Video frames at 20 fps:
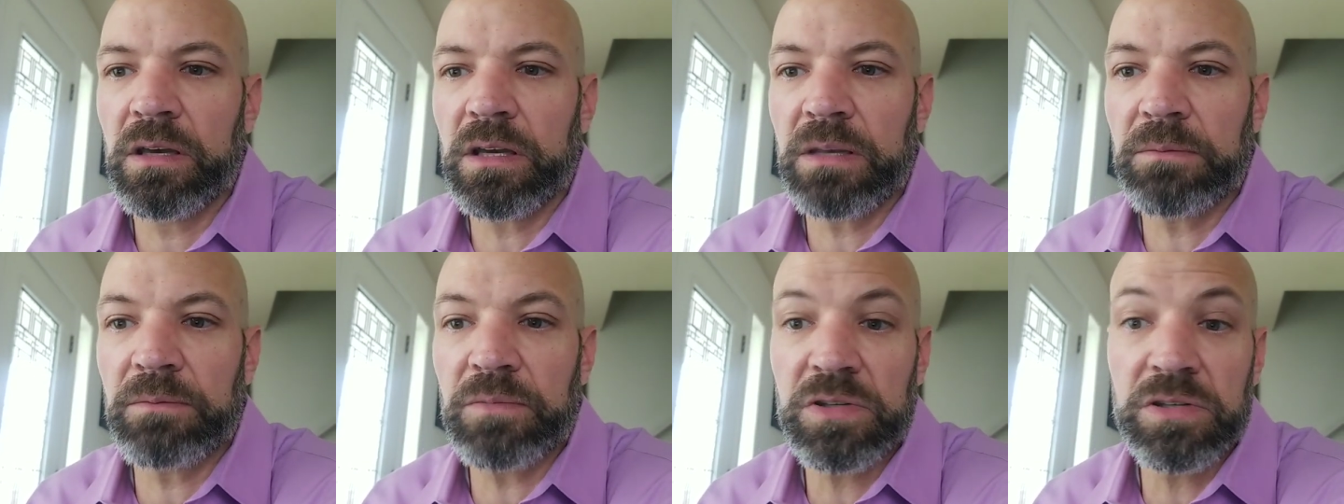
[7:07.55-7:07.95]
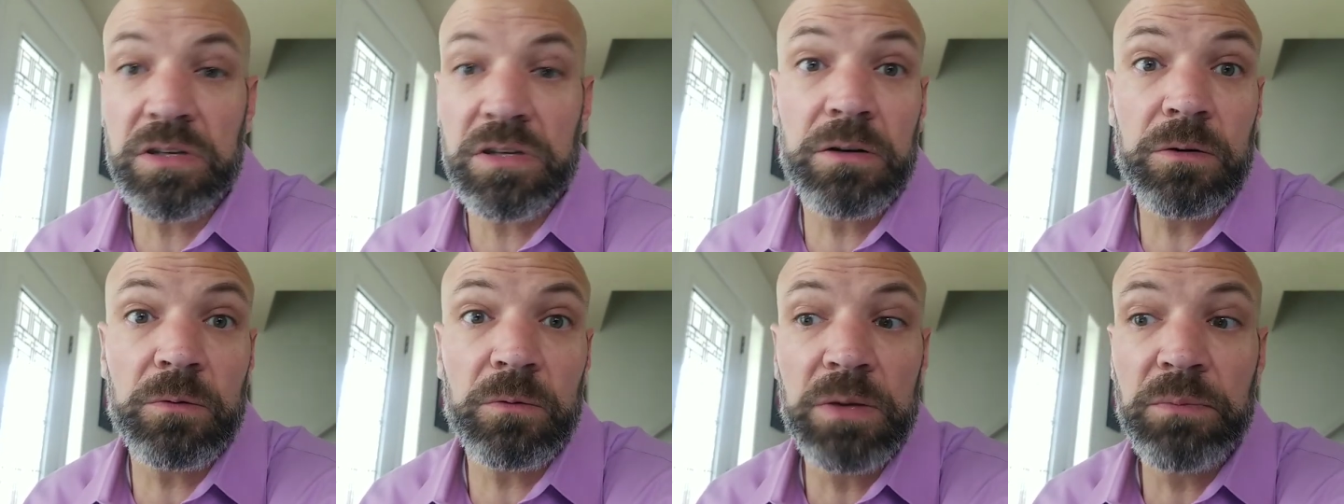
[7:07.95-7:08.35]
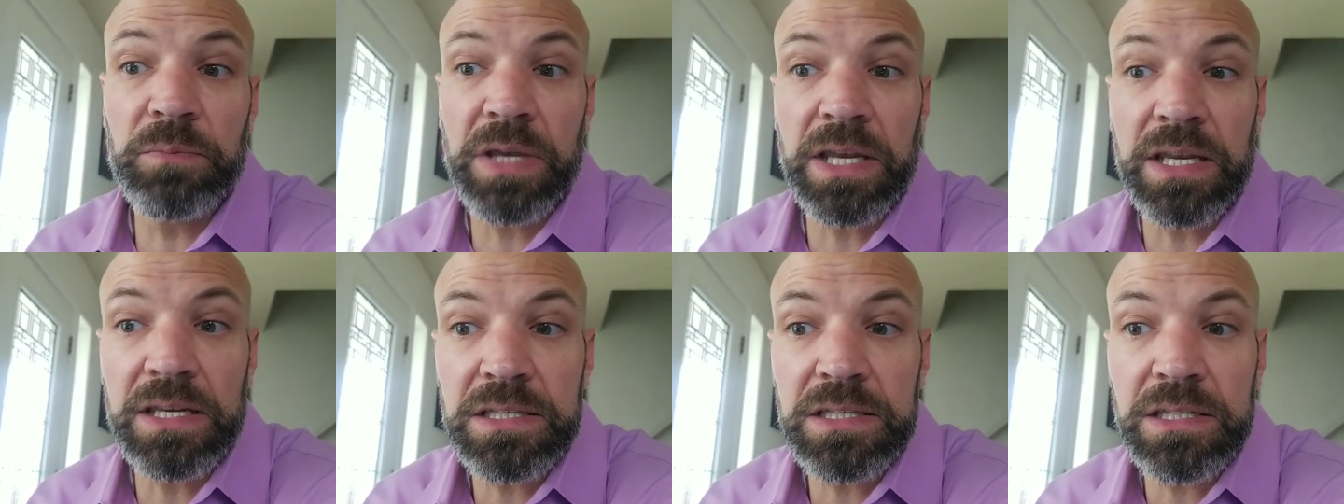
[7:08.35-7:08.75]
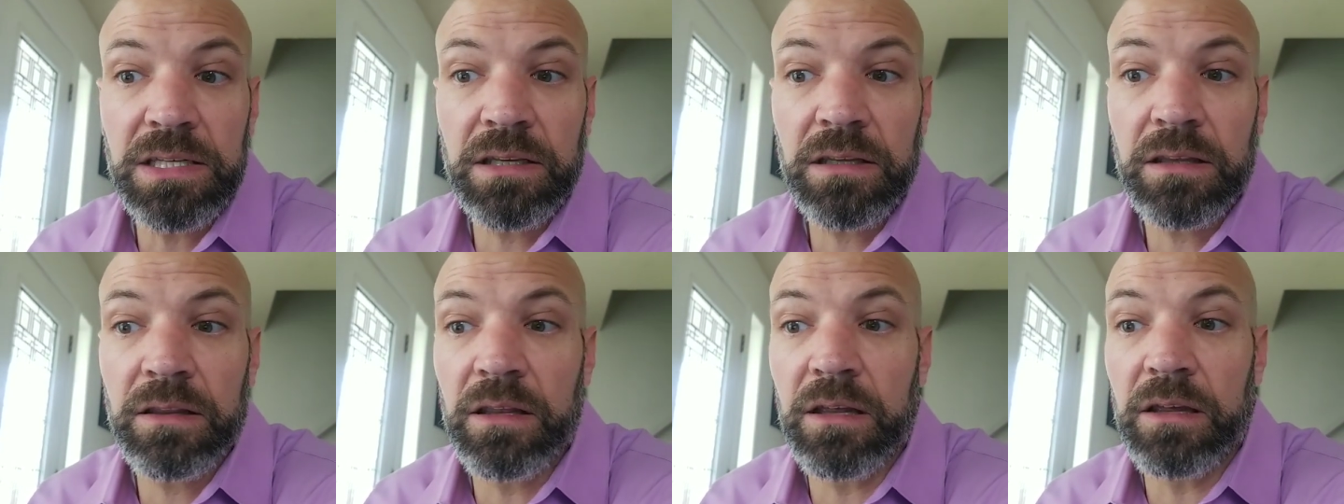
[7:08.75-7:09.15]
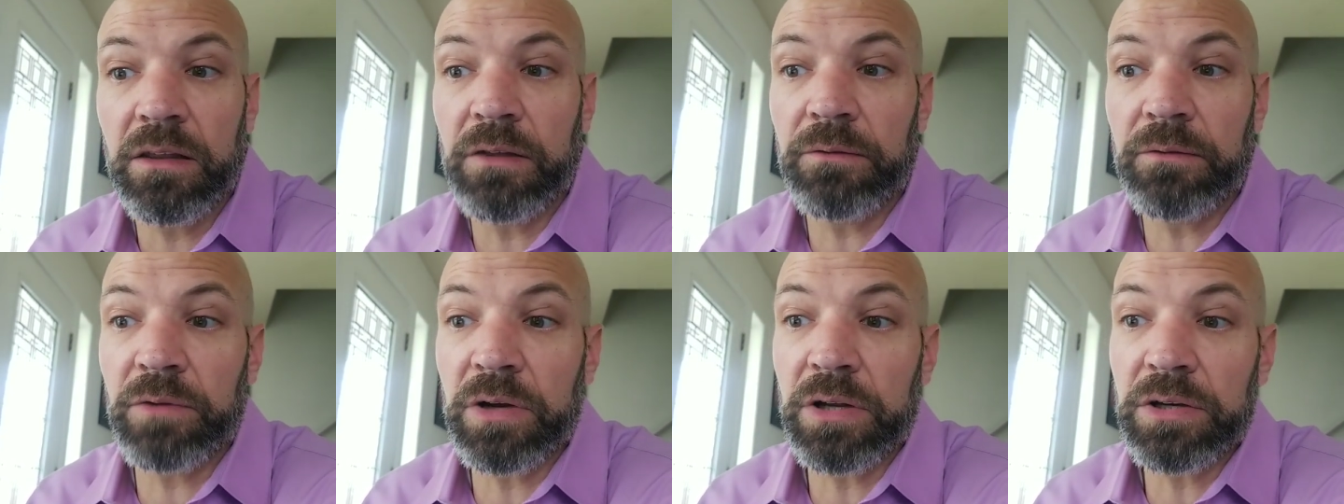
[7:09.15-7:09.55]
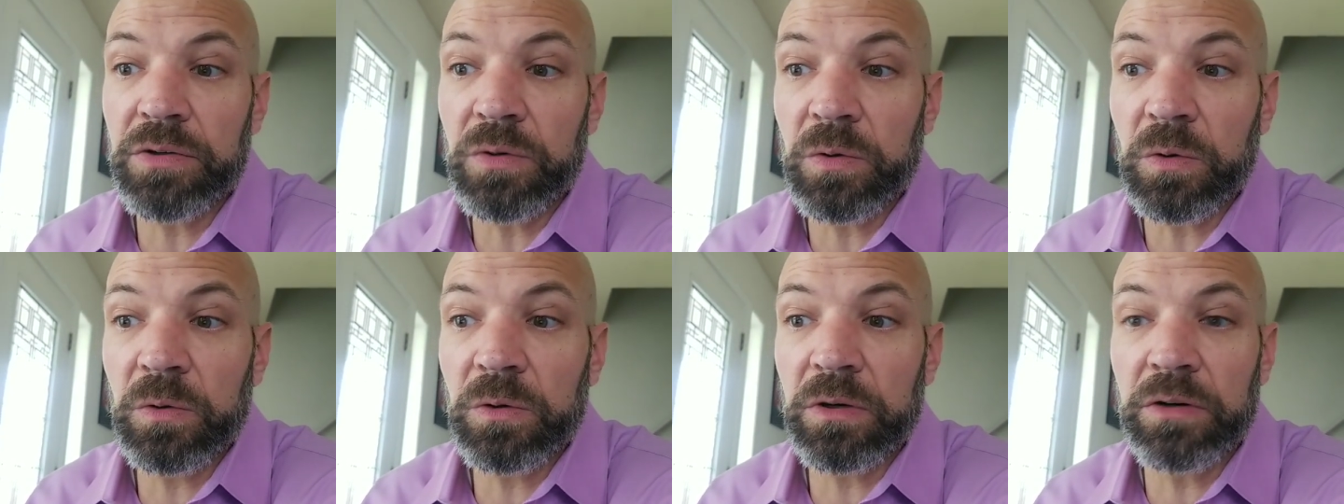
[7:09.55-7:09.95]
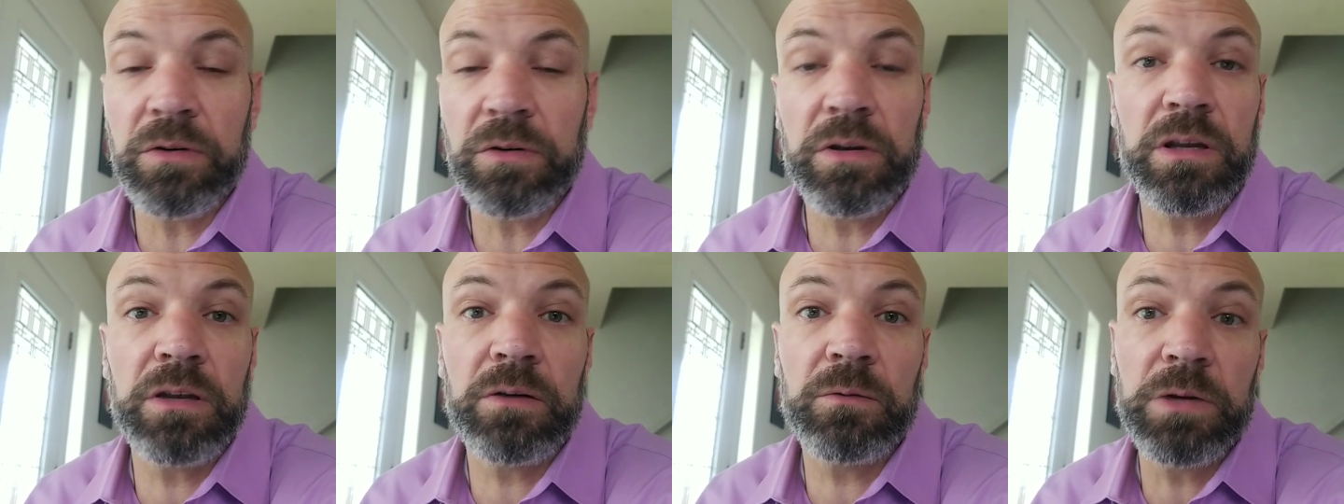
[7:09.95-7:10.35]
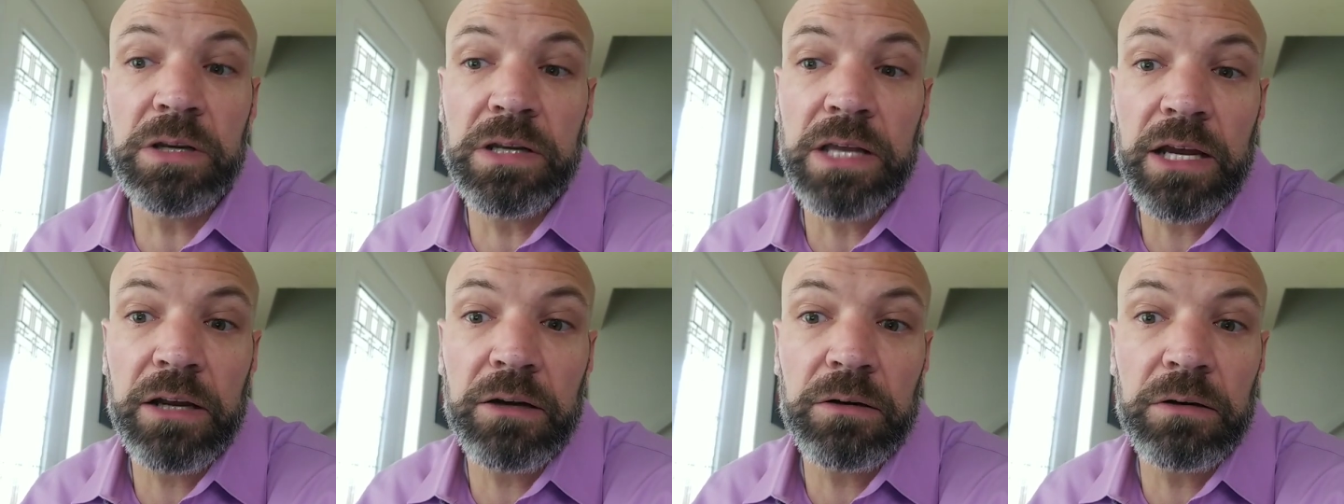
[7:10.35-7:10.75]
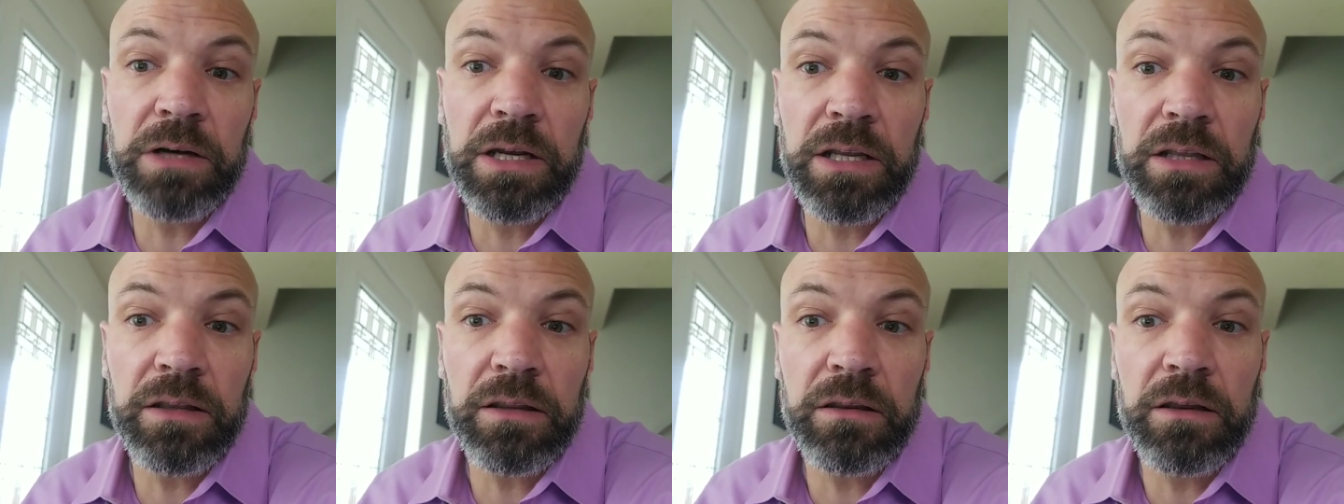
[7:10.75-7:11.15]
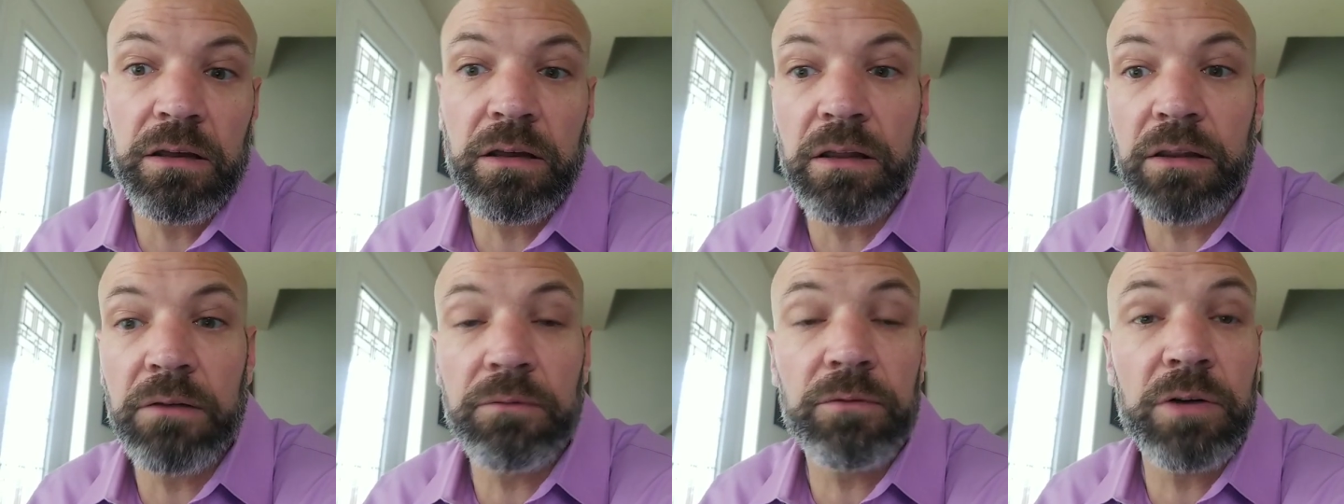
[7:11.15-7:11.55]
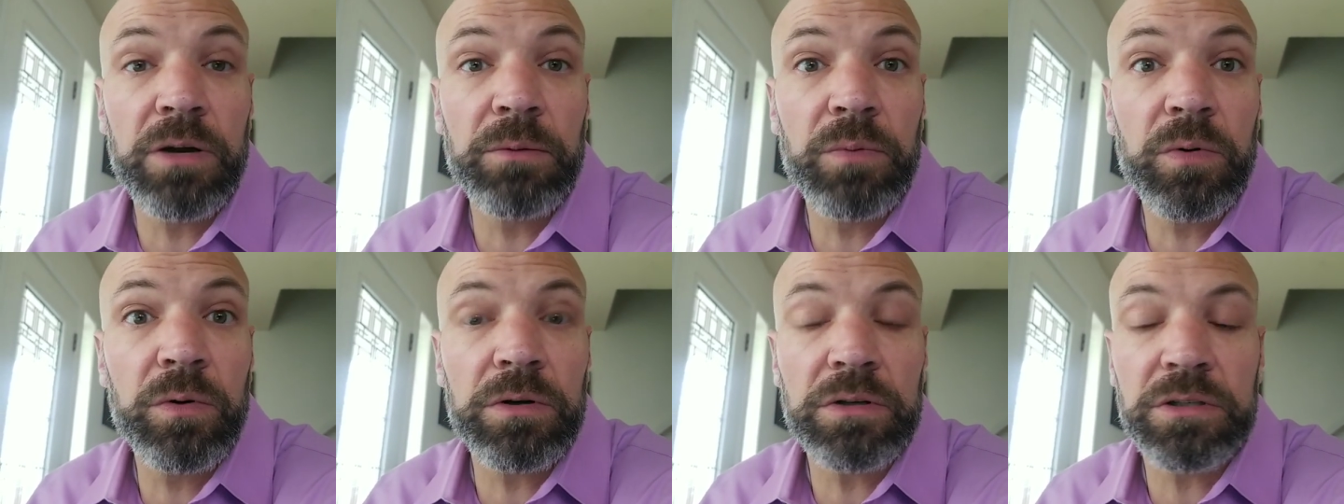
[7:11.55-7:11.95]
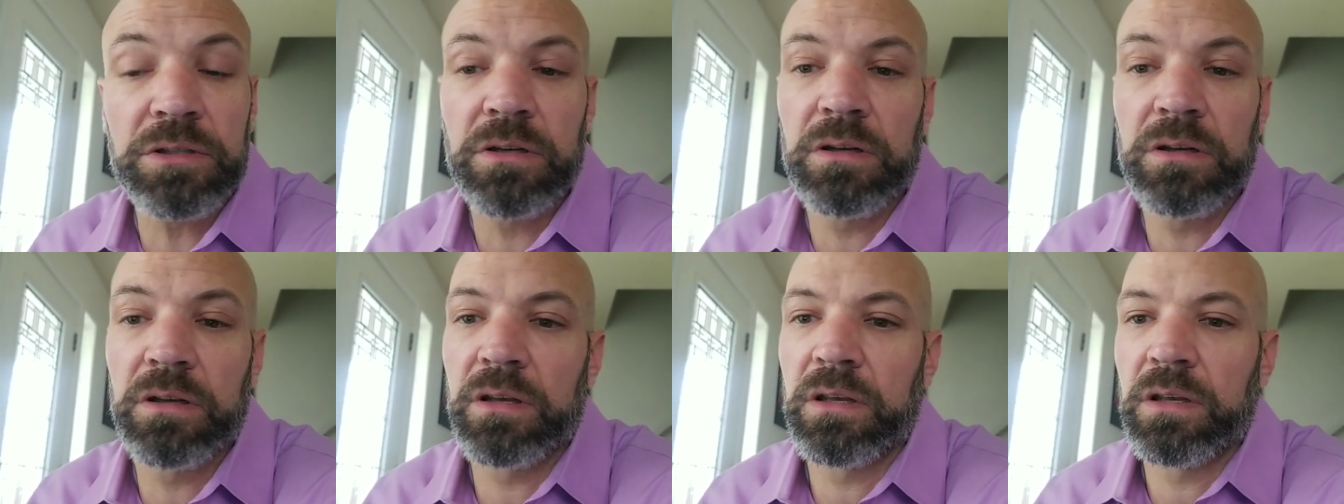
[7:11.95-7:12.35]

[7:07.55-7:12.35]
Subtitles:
consider repainting the front door and redecorating the front porch.